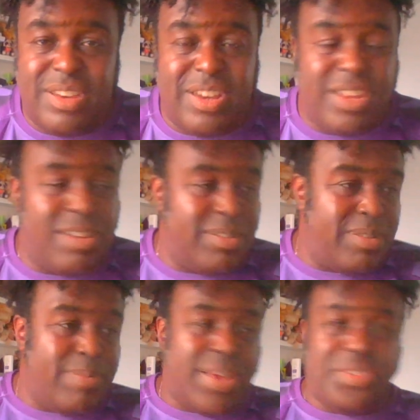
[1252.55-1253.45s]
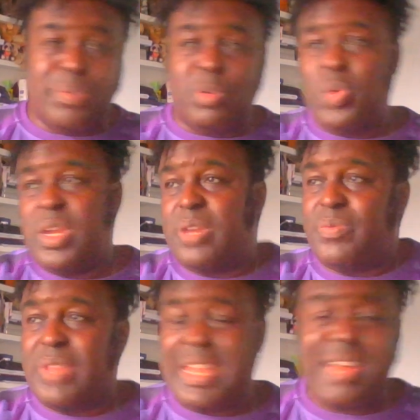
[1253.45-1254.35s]
You know, the man's a born winner,
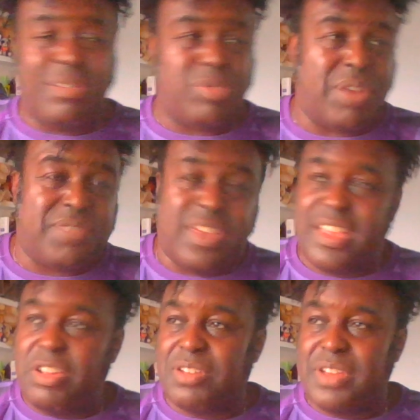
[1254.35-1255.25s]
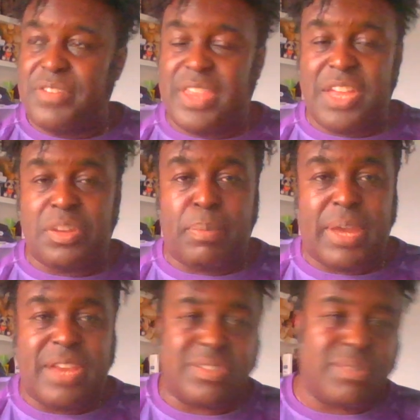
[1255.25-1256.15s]
and that was after he got everything into
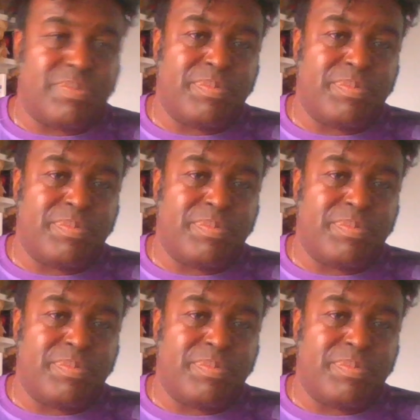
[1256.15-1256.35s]
place.